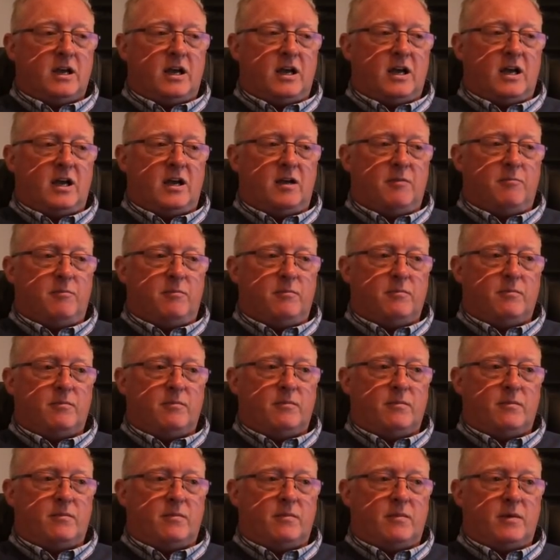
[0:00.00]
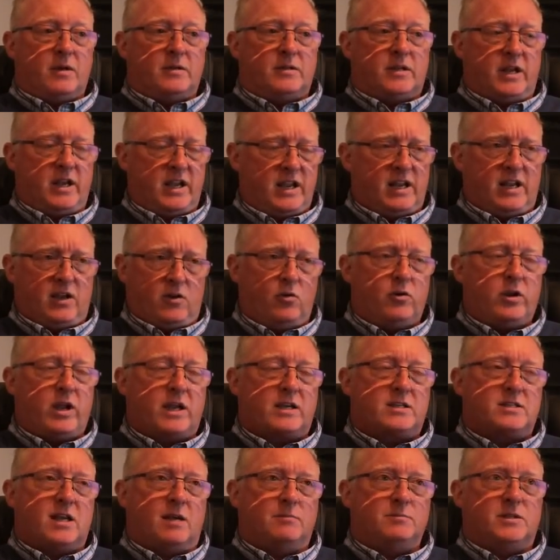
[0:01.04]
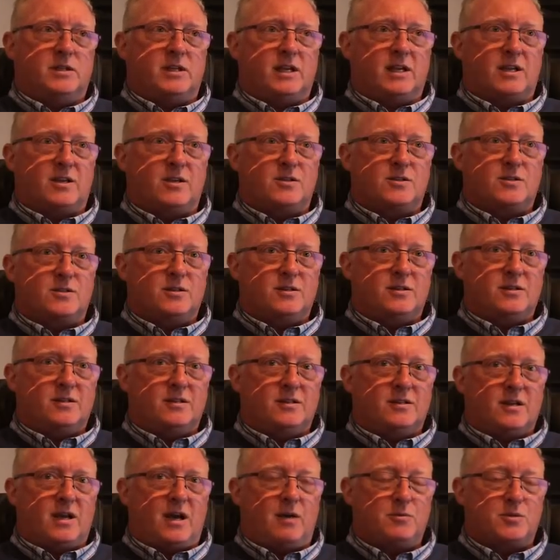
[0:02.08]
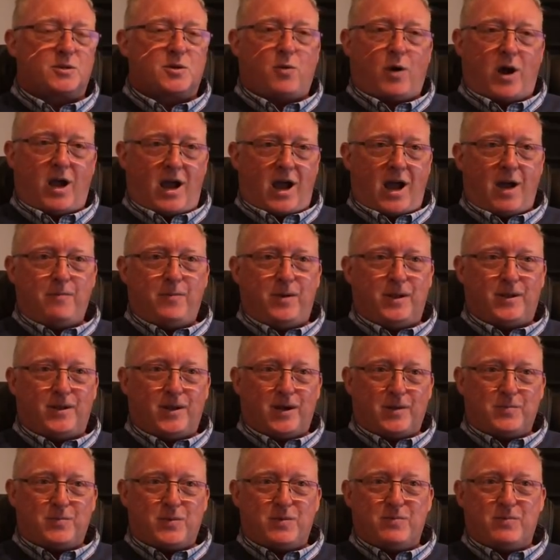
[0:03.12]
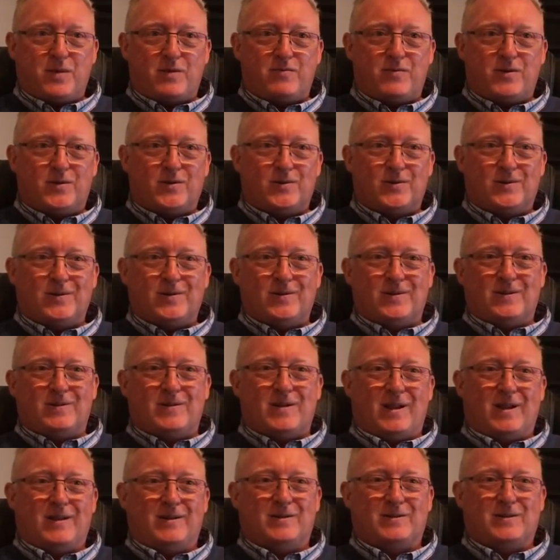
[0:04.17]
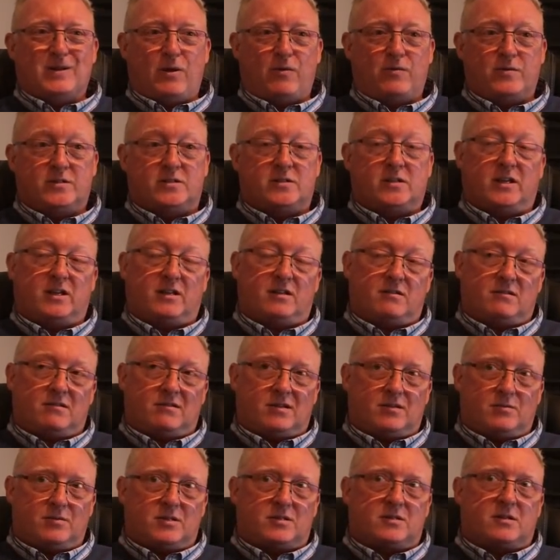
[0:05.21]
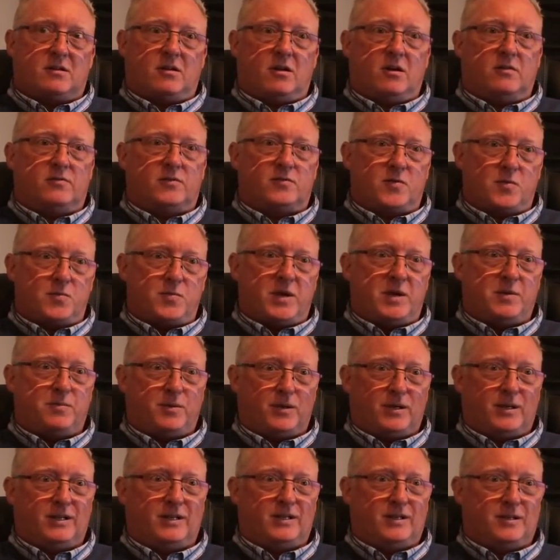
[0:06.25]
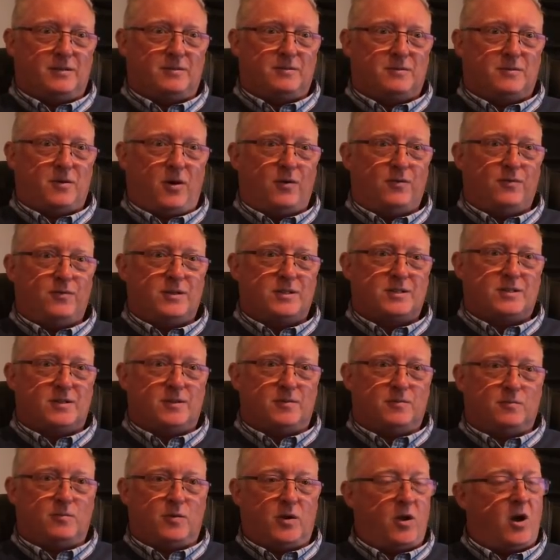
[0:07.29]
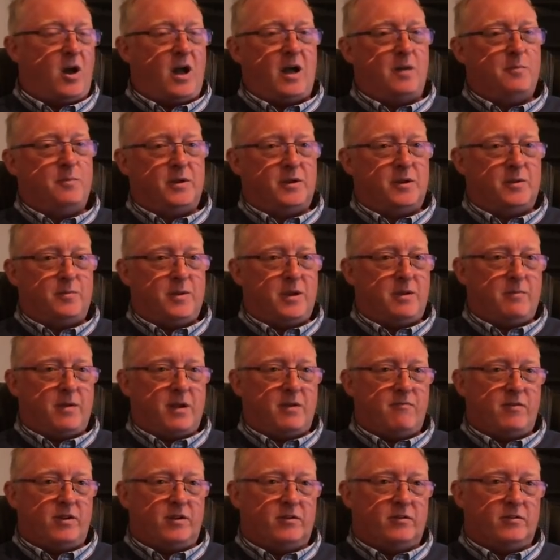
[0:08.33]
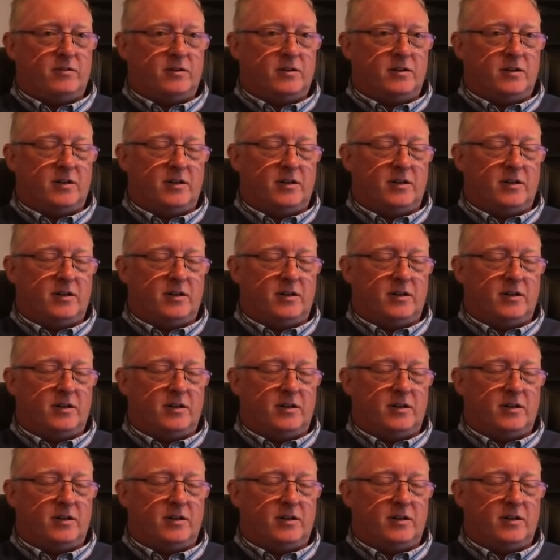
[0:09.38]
They nearly unaccepted it because I was quite happy that I'd been made redundant. And obviously there was a lot of other people in the office that were not happy that I'd been made redundant.